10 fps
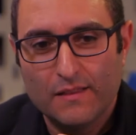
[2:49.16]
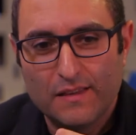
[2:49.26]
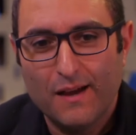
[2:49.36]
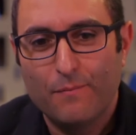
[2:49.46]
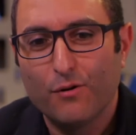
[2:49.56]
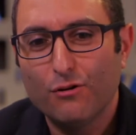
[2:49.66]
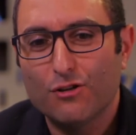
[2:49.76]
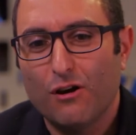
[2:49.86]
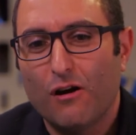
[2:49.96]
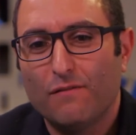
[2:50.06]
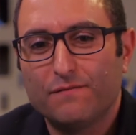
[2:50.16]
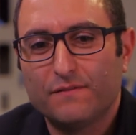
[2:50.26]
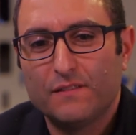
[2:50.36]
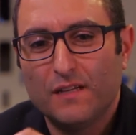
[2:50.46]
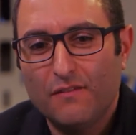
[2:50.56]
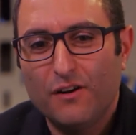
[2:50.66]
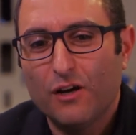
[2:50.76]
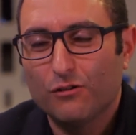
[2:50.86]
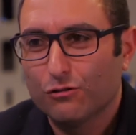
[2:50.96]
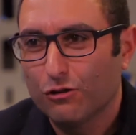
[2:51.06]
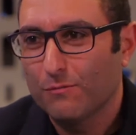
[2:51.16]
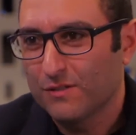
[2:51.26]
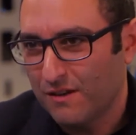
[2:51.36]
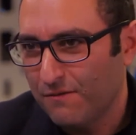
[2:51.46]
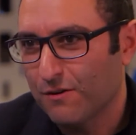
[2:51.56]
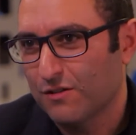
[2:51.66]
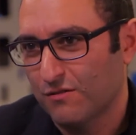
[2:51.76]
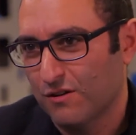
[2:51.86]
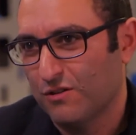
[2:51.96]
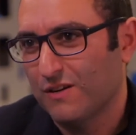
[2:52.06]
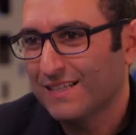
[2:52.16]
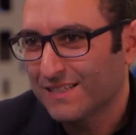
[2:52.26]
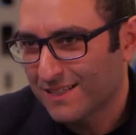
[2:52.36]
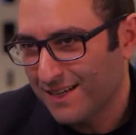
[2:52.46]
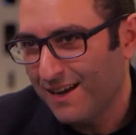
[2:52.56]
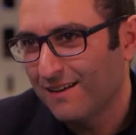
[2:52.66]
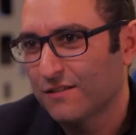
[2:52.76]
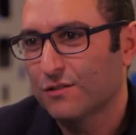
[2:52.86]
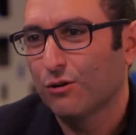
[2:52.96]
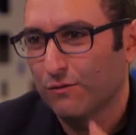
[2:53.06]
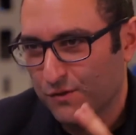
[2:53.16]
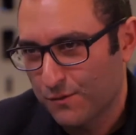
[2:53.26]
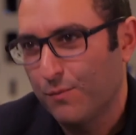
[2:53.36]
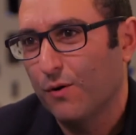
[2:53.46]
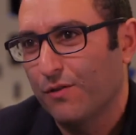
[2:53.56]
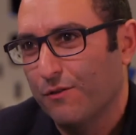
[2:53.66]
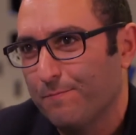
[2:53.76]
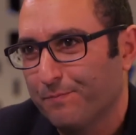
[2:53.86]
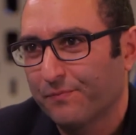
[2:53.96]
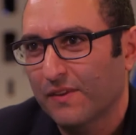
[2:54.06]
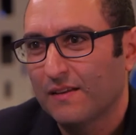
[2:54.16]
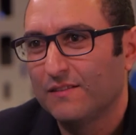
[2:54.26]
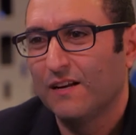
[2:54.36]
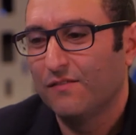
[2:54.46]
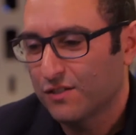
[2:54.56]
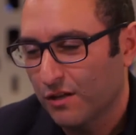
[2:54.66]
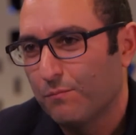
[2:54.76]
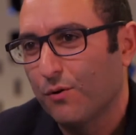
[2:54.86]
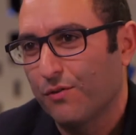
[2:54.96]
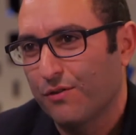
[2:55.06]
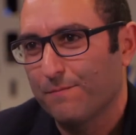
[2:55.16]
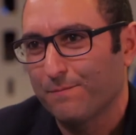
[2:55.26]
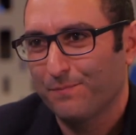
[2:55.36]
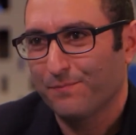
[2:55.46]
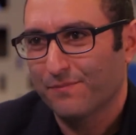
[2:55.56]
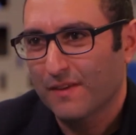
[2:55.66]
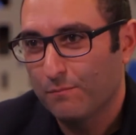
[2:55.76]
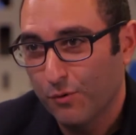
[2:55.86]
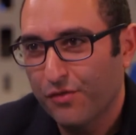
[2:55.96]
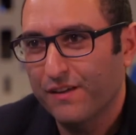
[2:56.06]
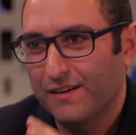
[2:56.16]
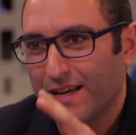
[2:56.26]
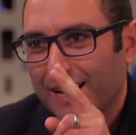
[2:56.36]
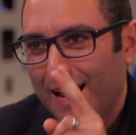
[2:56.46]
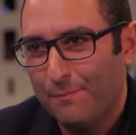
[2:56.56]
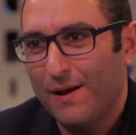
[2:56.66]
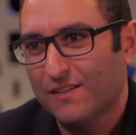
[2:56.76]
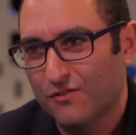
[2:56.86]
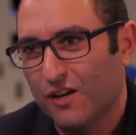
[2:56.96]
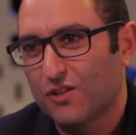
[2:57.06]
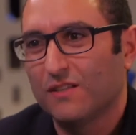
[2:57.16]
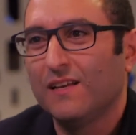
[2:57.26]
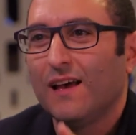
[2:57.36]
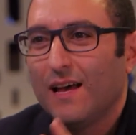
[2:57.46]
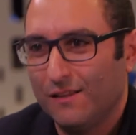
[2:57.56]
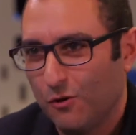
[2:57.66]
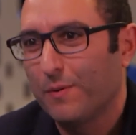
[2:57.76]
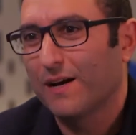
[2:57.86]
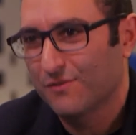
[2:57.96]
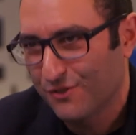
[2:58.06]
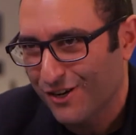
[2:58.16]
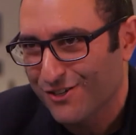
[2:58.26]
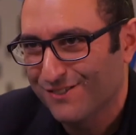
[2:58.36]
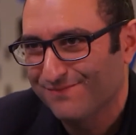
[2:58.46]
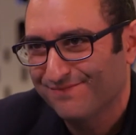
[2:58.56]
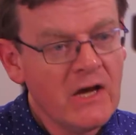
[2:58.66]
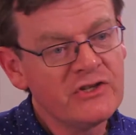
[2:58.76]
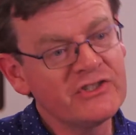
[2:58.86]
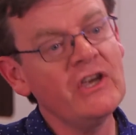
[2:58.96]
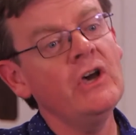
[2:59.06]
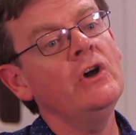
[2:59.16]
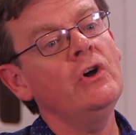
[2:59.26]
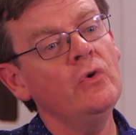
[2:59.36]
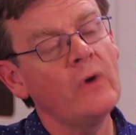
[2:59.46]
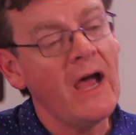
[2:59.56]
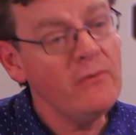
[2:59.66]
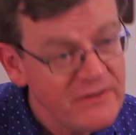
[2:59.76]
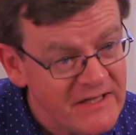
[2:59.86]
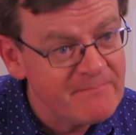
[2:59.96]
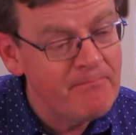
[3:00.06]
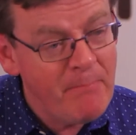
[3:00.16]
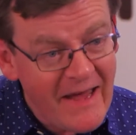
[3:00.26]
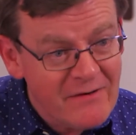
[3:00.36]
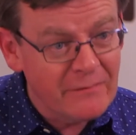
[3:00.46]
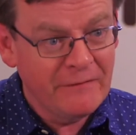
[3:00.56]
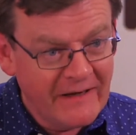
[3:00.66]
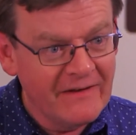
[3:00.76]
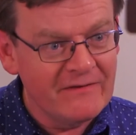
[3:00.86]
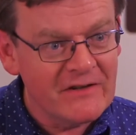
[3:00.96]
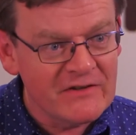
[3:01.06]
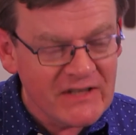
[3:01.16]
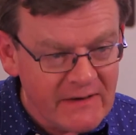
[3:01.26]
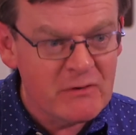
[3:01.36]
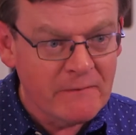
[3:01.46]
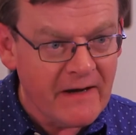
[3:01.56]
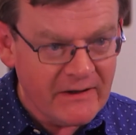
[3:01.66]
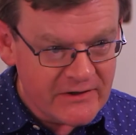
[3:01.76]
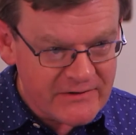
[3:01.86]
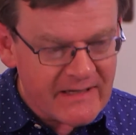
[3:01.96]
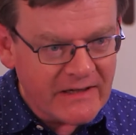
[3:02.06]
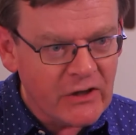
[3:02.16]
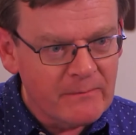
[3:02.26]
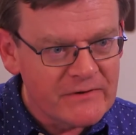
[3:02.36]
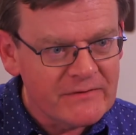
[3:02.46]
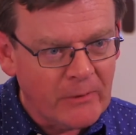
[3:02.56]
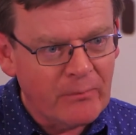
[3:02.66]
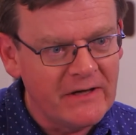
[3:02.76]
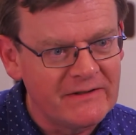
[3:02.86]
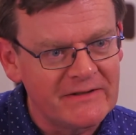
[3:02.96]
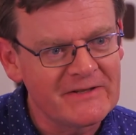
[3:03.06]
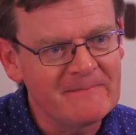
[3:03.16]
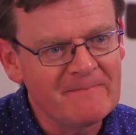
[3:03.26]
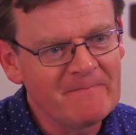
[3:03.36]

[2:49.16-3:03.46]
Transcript: the approach of delivering on autonomous infrastructure at scale solves both, delivers on both a capex reduction and an opex reduction. So how does this benefit service providers, telecoms operators?